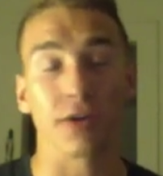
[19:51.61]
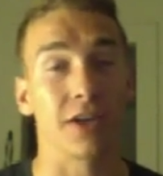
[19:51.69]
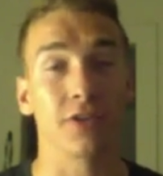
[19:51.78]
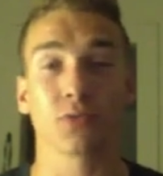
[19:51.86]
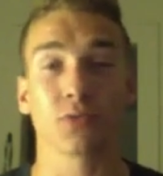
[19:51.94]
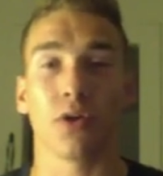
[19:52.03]
I
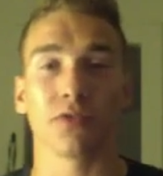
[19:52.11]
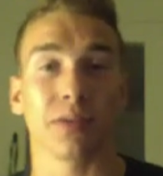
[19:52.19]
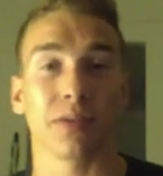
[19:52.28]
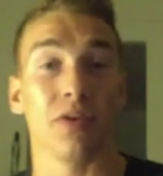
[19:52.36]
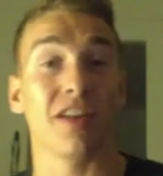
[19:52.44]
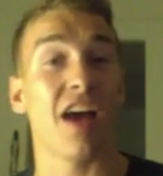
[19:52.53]
don't sweat over
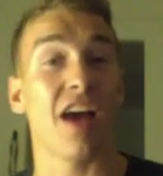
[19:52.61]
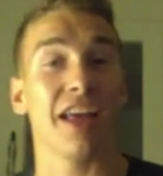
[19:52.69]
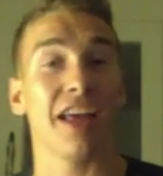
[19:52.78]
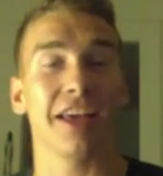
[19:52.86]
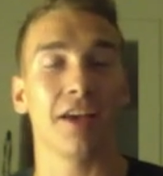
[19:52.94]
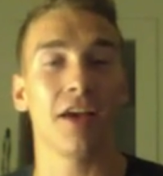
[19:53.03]
someone not
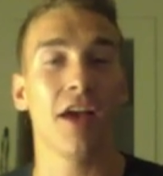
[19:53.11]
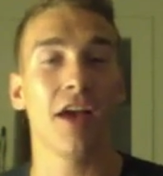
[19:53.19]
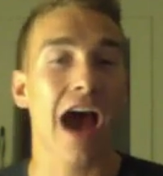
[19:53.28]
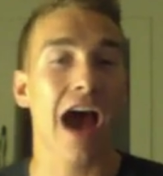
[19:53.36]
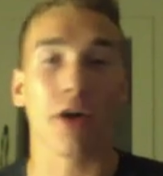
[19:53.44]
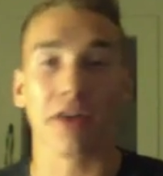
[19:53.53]
liking
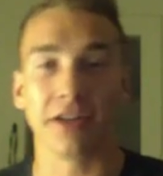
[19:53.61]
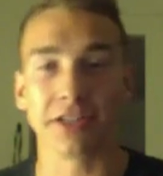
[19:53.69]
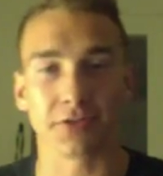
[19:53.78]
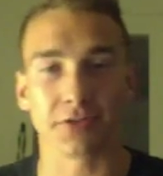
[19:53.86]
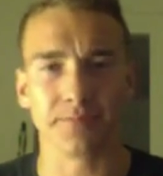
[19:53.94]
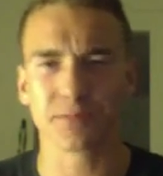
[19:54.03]
our industry,